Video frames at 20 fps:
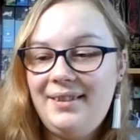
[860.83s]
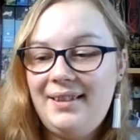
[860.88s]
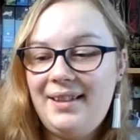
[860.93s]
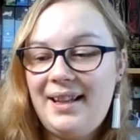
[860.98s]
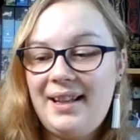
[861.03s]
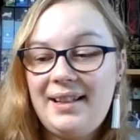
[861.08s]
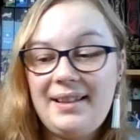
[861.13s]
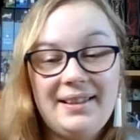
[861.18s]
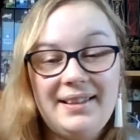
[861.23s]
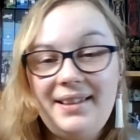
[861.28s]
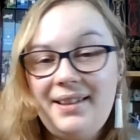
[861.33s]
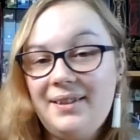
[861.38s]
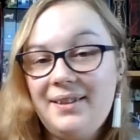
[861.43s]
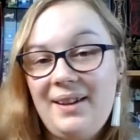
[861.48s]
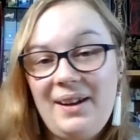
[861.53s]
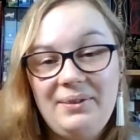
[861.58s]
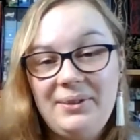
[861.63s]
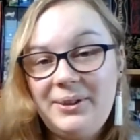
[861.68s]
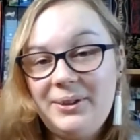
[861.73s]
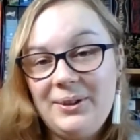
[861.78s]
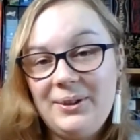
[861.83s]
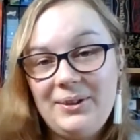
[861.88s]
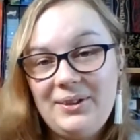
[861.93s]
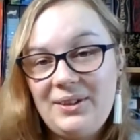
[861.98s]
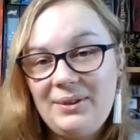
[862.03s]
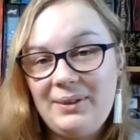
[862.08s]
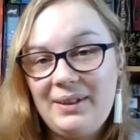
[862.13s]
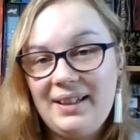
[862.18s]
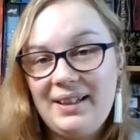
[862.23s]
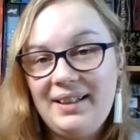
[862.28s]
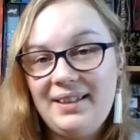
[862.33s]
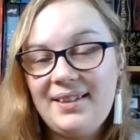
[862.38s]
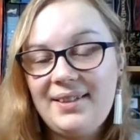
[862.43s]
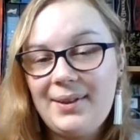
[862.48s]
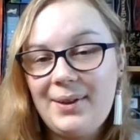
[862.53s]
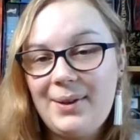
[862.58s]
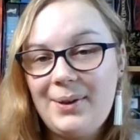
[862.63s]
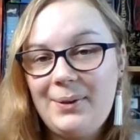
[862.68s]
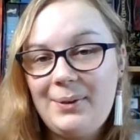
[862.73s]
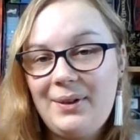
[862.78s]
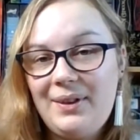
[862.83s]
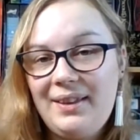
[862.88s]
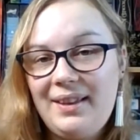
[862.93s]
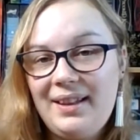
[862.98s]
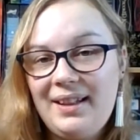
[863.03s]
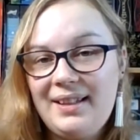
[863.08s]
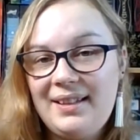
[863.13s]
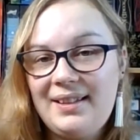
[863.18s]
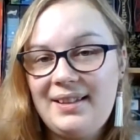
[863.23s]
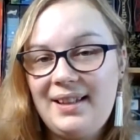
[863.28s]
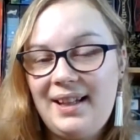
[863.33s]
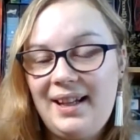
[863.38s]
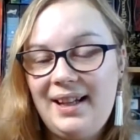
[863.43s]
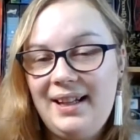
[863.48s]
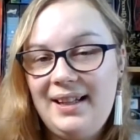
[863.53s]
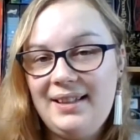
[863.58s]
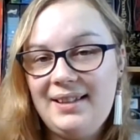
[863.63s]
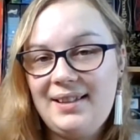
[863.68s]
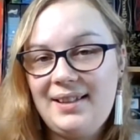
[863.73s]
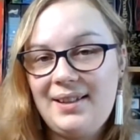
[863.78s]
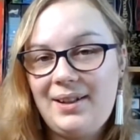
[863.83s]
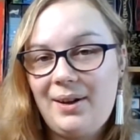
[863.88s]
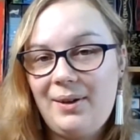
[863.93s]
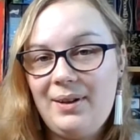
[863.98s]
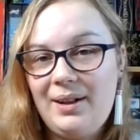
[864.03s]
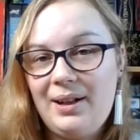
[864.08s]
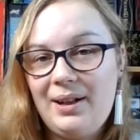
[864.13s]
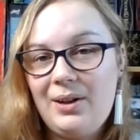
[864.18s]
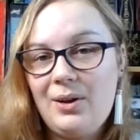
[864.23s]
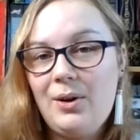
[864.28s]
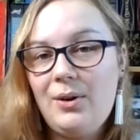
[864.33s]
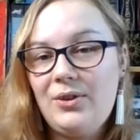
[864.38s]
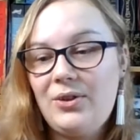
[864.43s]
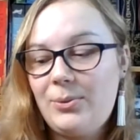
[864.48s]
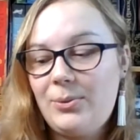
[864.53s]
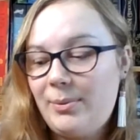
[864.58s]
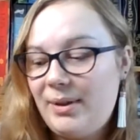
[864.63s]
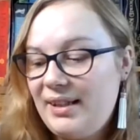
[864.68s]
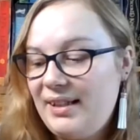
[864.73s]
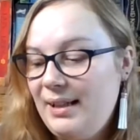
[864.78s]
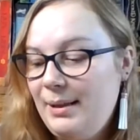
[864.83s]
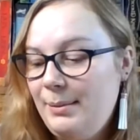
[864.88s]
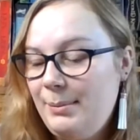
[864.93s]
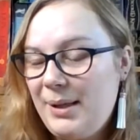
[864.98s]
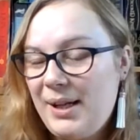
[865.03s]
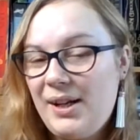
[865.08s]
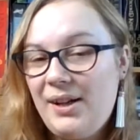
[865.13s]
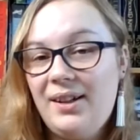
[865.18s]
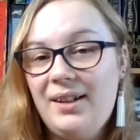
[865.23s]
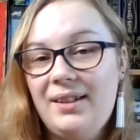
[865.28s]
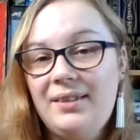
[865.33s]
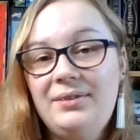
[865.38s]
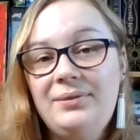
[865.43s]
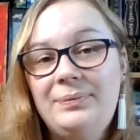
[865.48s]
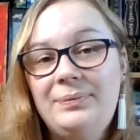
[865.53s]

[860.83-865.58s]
and I still haven't got to it. So this is going onto my TBR.